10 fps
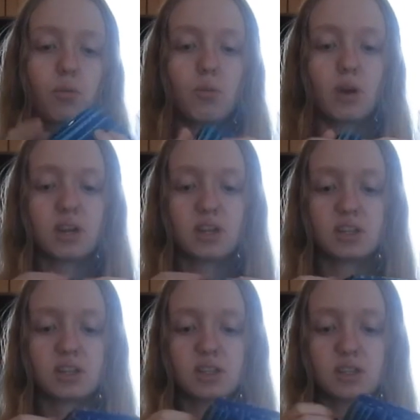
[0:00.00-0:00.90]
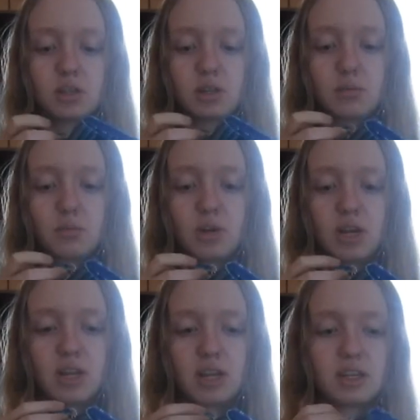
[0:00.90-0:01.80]
what the
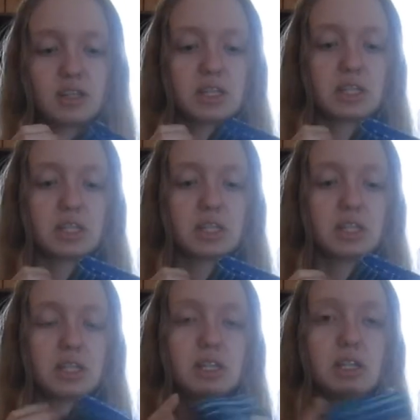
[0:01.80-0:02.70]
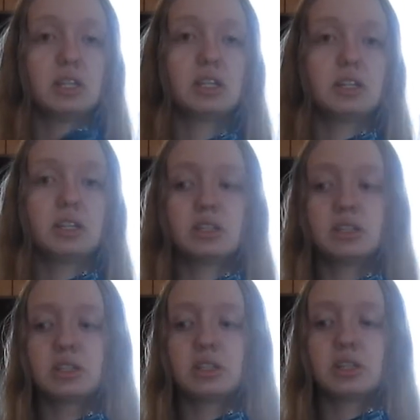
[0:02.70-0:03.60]
brand
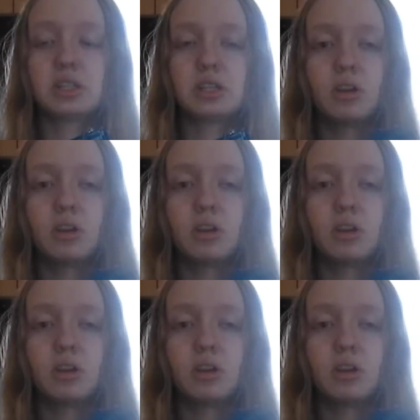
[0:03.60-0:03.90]
is.